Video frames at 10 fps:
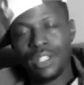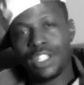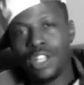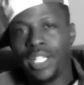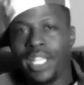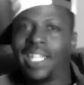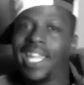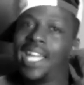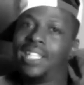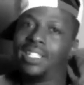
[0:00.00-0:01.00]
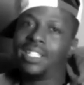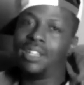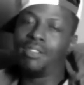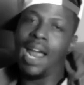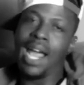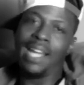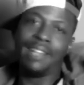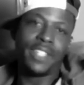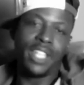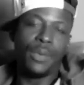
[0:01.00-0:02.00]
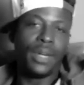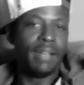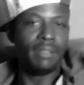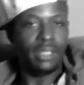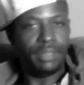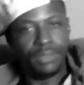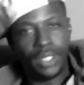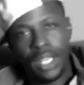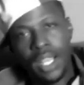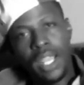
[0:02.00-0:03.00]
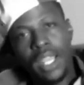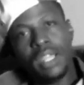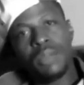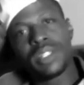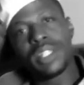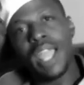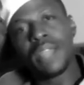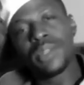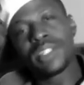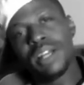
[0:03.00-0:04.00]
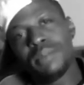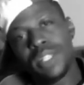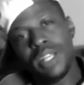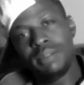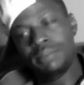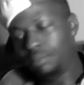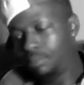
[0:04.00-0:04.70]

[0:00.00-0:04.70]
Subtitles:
So then Candace arrives, or whatever, and was like, what's up, Jim?